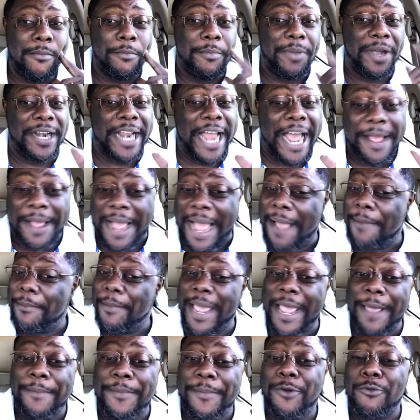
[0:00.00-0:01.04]
But I
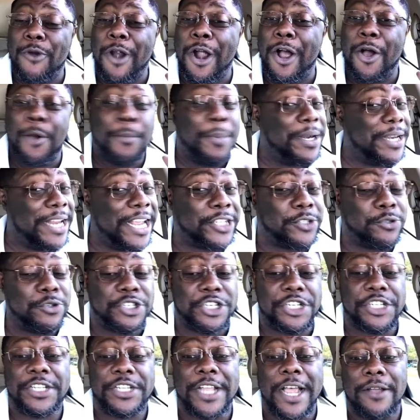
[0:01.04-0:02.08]
may be wrong, but that's what
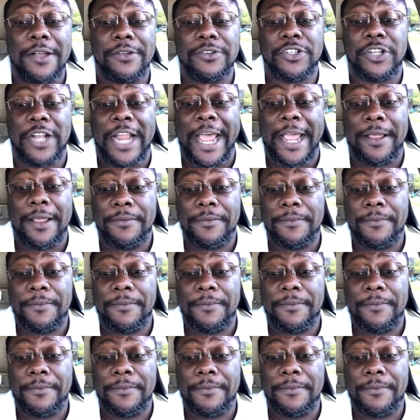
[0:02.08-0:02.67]
she sounds like.